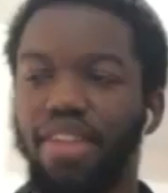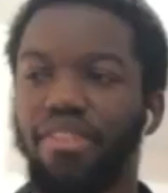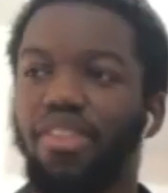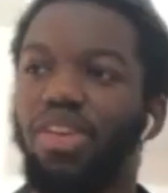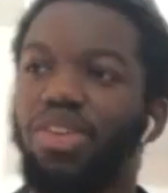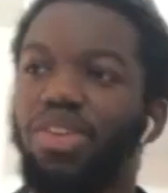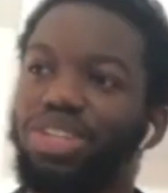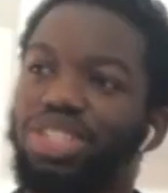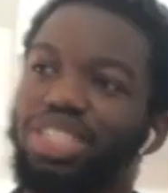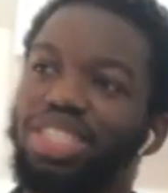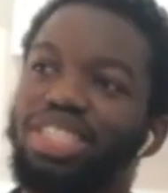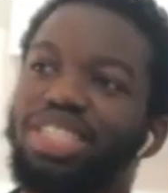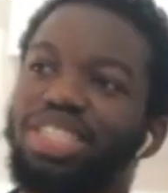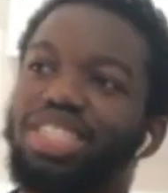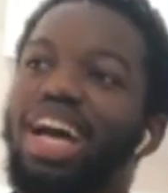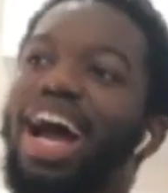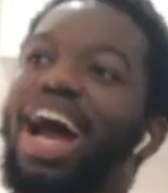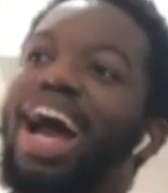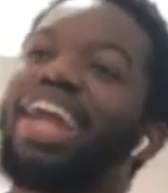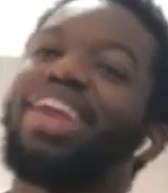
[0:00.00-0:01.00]
an older
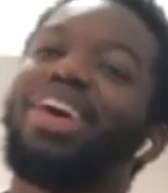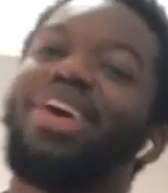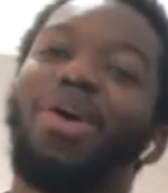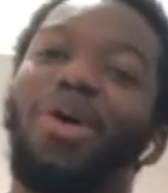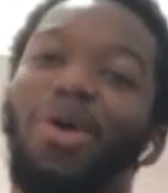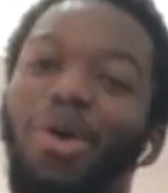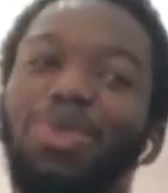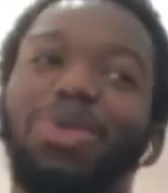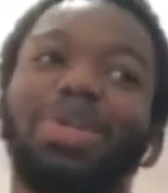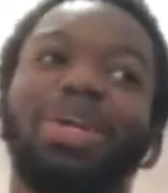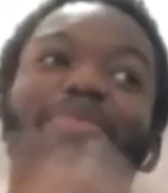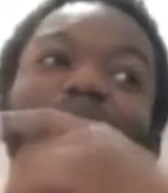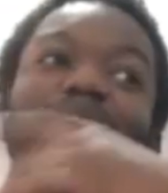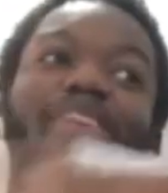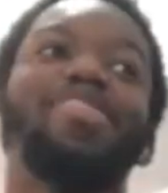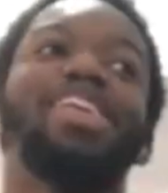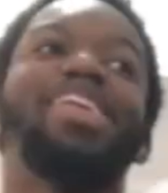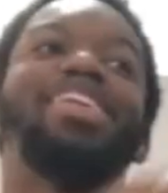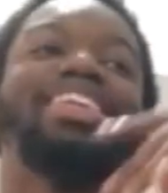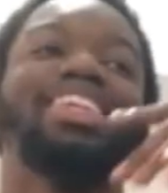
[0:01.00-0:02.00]
sister and an older
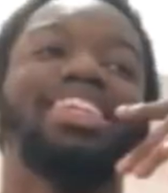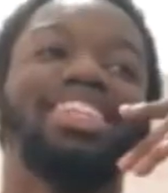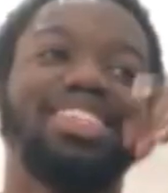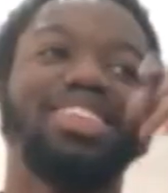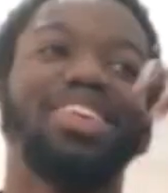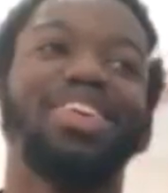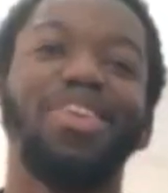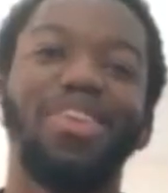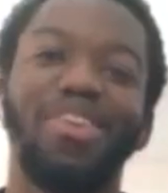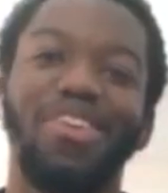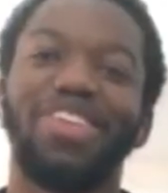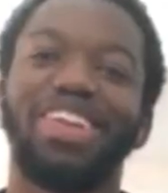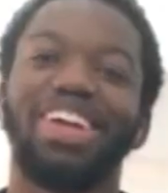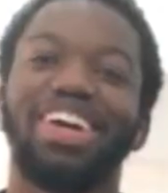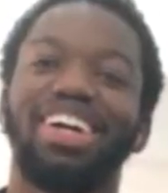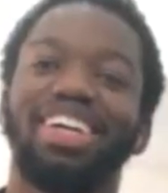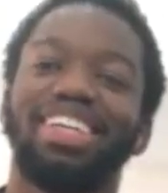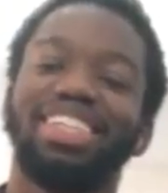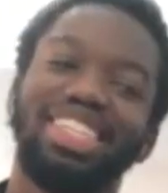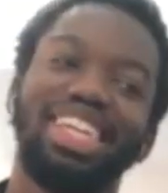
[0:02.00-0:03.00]
brother. He's
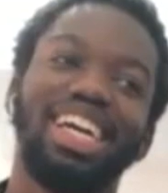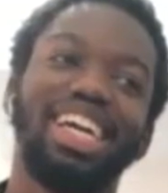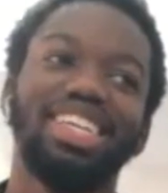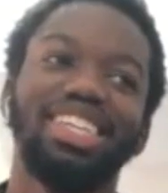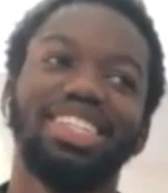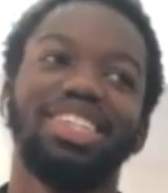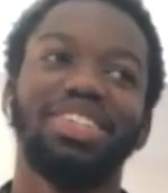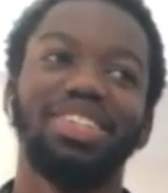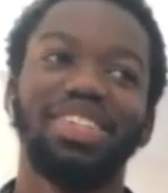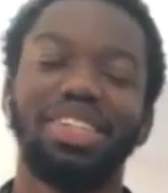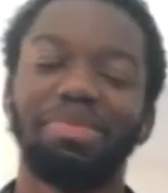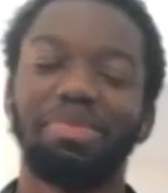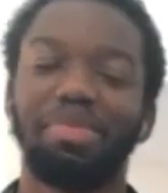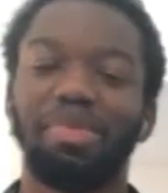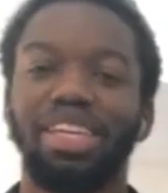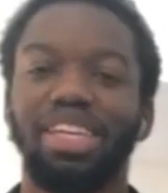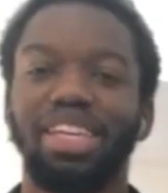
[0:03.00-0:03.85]
older. He's 10 years older than me.